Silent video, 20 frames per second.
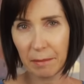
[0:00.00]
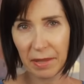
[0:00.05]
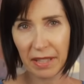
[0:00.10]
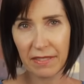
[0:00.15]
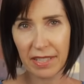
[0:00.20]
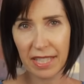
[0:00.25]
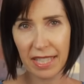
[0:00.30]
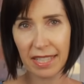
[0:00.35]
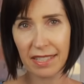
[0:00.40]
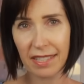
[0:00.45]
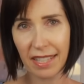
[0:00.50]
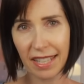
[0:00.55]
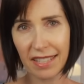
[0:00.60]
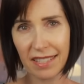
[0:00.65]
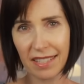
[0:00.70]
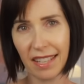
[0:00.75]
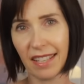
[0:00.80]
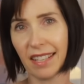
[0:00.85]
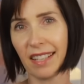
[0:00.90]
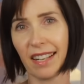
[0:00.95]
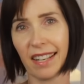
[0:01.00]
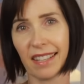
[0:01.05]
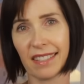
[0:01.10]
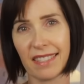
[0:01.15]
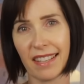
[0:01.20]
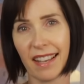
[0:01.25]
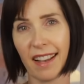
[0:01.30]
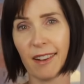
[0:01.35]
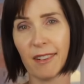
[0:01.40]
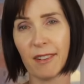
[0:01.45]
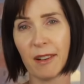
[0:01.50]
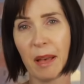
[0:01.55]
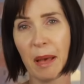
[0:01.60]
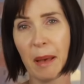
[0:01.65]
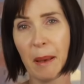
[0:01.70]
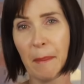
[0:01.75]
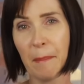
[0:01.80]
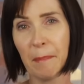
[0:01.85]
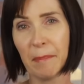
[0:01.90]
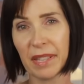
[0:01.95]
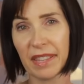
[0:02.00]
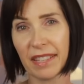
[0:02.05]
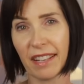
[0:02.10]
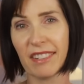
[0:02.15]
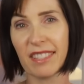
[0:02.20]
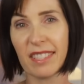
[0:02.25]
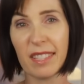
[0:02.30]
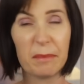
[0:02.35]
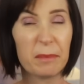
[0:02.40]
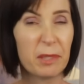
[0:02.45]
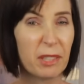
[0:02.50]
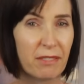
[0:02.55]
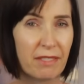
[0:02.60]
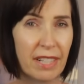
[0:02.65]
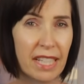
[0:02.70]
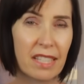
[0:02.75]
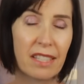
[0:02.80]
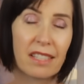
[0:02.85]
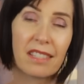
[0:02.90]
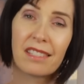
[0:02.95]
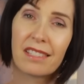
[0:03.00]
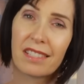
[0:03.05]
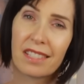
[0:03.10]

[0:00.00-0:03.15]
and pivoting data in Excel, but there are some good reasons